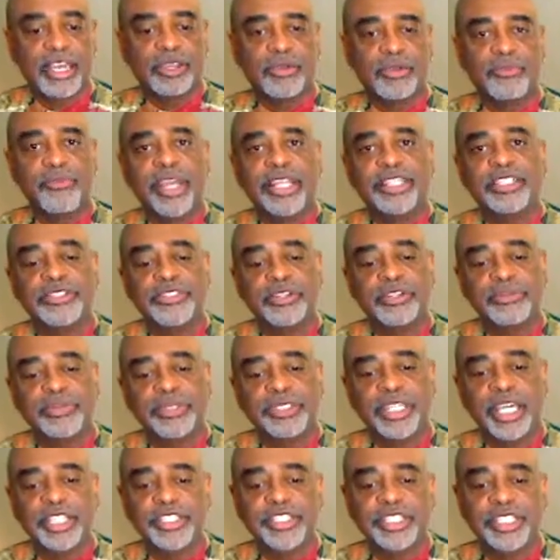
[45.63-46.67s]
Correct
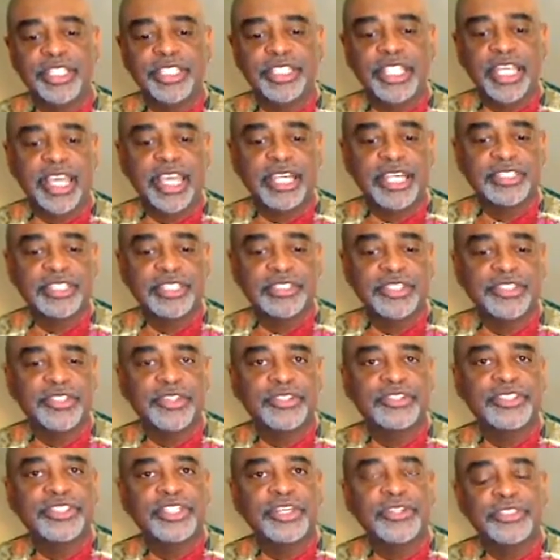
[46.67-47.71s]
interpretation is the answer to
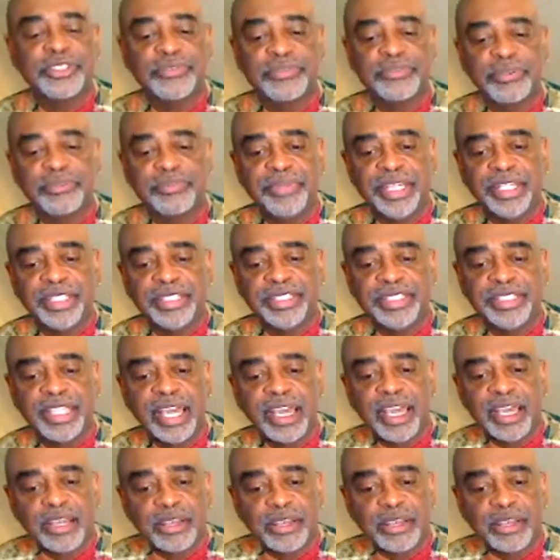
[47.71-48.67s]
your search for peace.